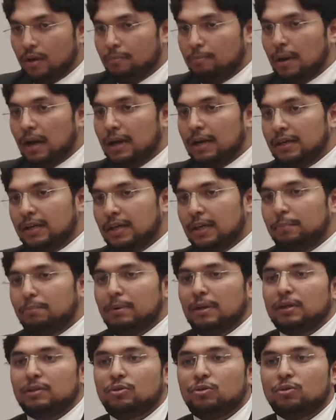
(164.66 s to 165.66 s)
by
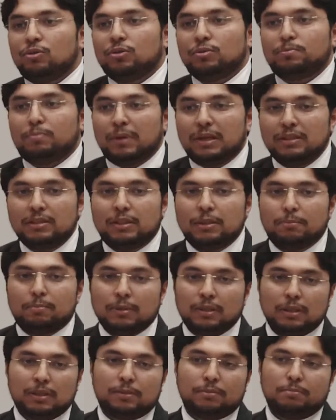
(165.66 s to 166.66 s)
keeping those
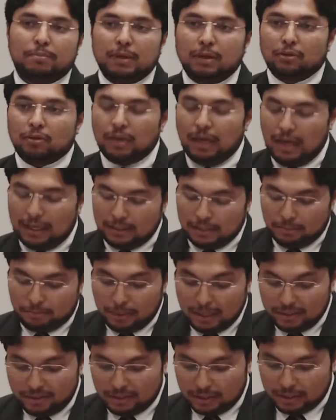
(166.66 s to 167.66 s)
principles as a
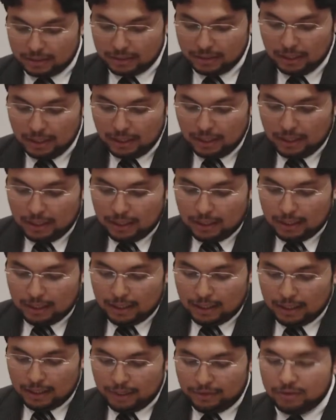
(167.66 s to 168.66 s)
basis
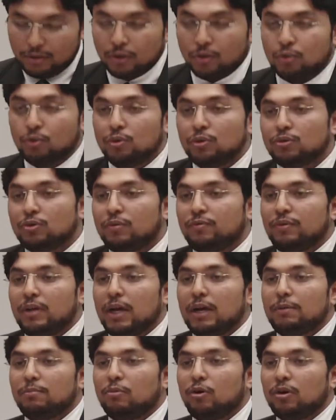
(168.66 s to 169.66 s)
in the roots of
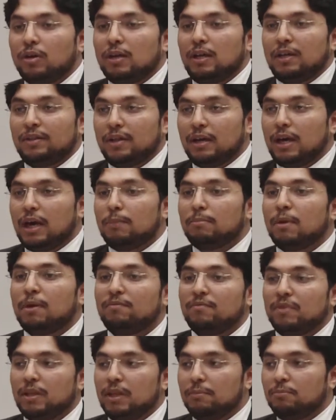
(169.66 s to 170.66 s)
that model, and they come
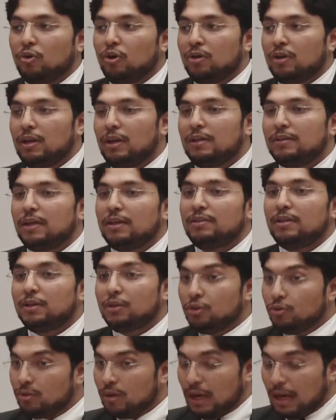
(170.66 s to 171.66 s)
up with a model and then they
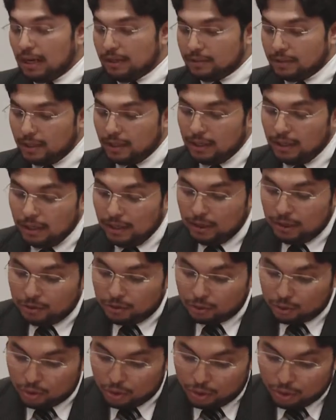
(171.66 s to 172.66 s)
utilize it.
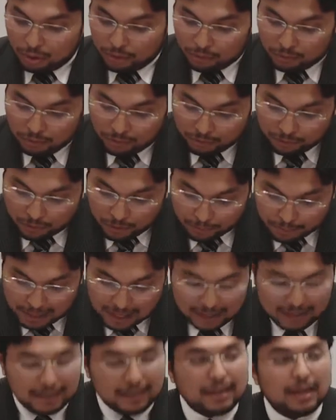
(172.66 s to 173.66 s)
So for
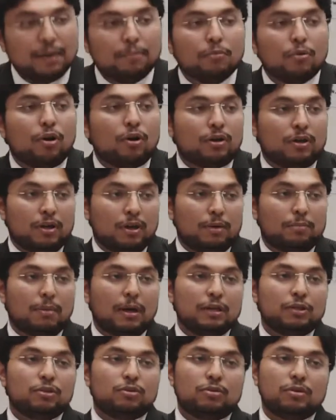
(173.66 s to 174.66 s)
making a model
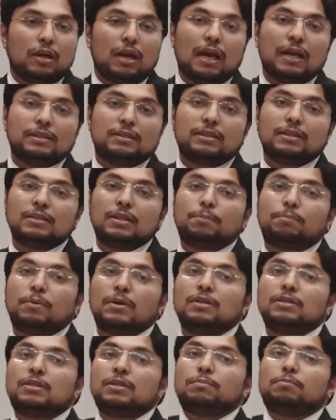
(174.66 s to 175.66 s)
by utilizing the
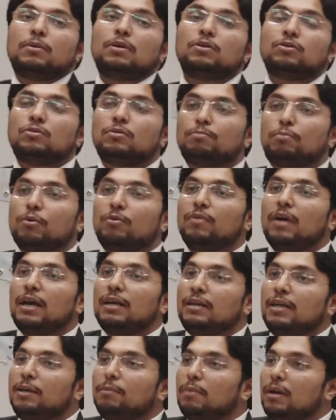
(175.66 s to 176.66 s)
principles
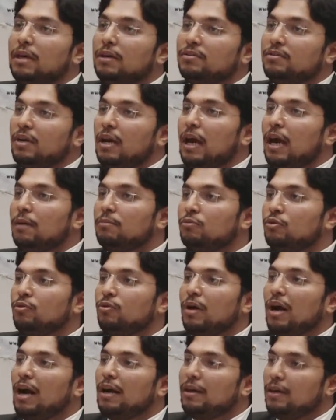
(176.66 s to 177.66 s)
provided by Islam,
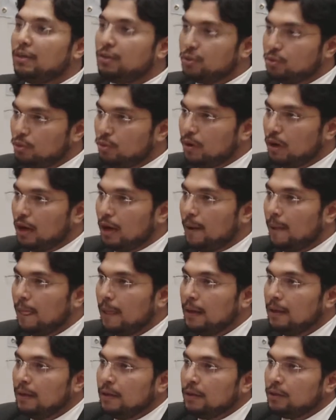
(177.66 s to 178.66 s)
Quran and Sunnah,
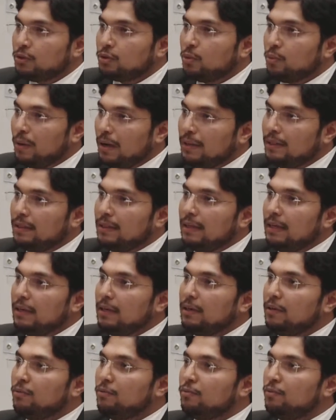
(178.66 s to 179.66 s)
so one
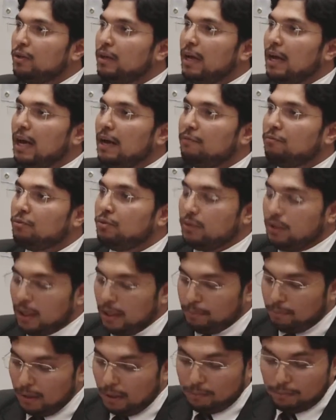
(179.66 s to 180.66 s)
thing we have to
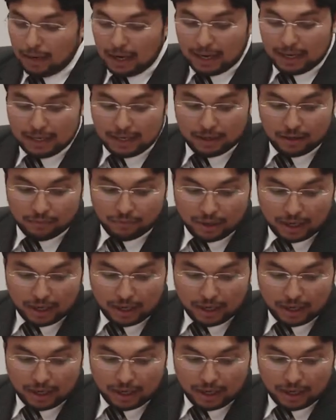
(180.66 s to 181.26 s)
keep in mind, and